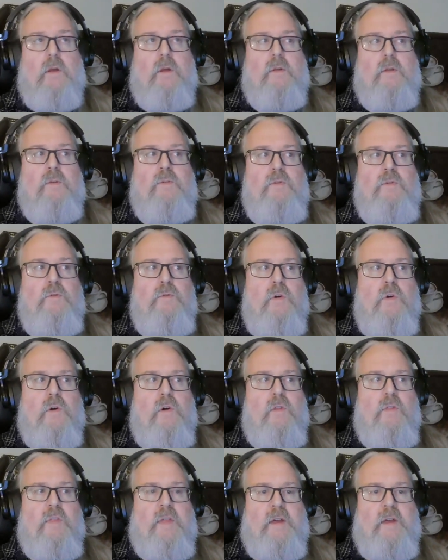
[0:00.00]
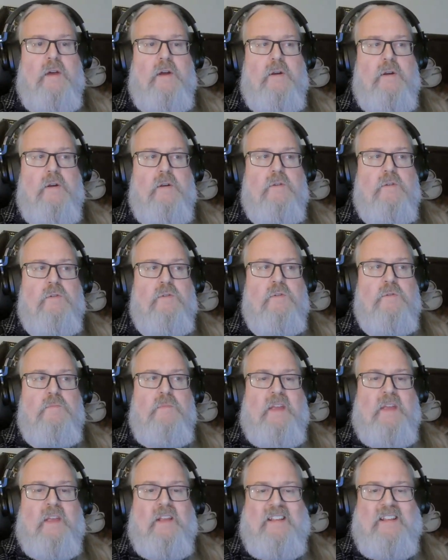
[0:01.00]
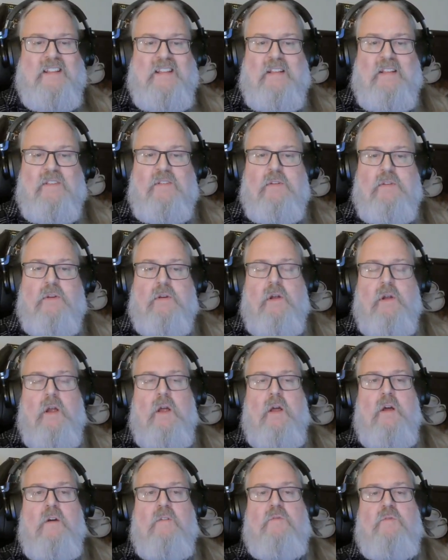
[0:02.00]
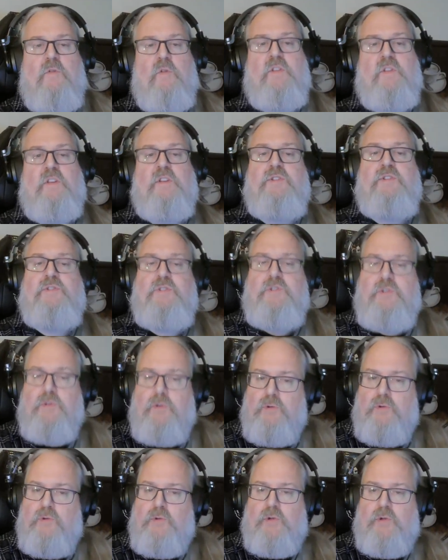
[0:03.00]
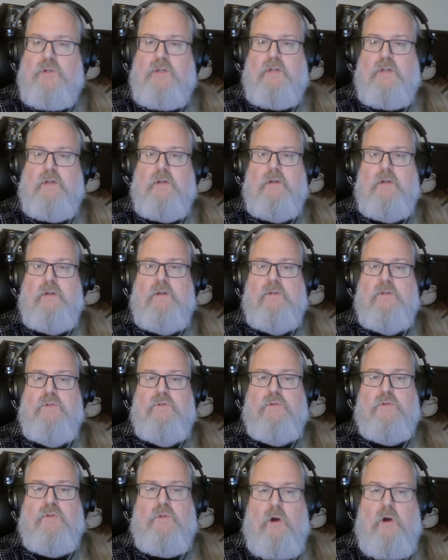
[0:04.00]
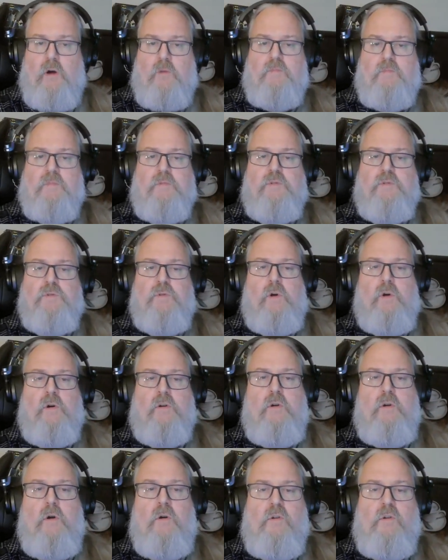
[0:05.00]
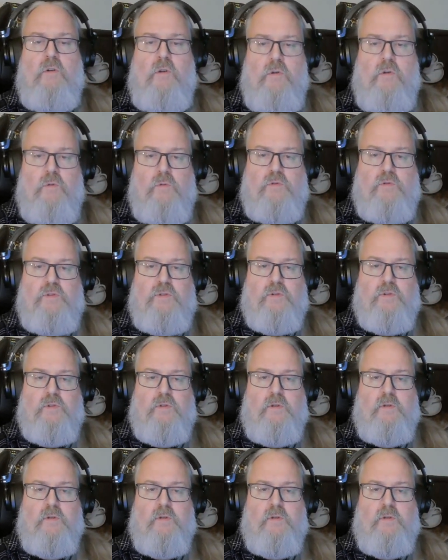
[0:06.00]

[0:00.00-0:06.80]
You are there to make it easier for the jury to come to a conclusion,